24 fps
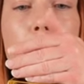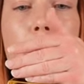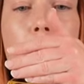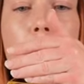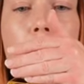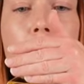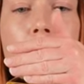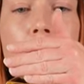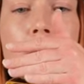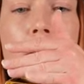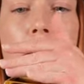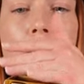
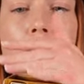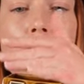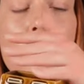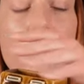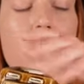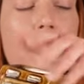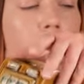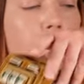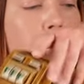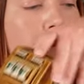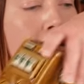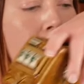but
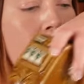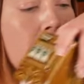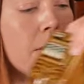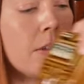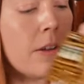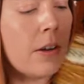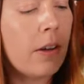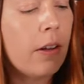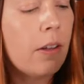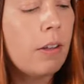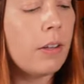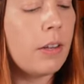with it being
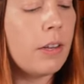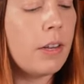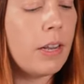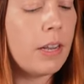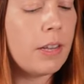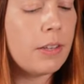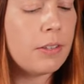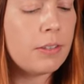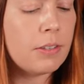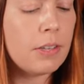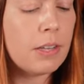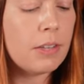the
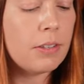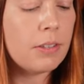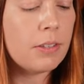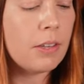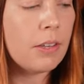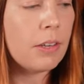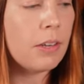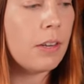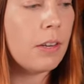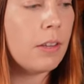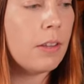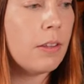holiday
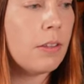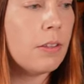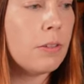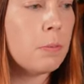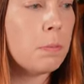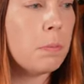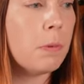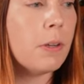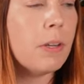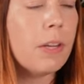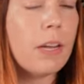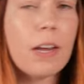season and this
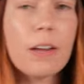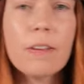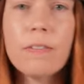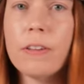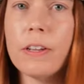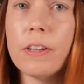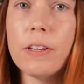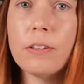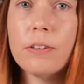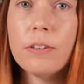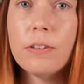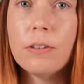book
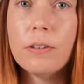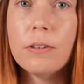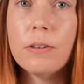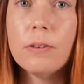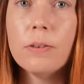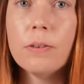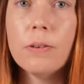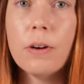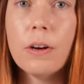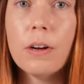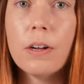having two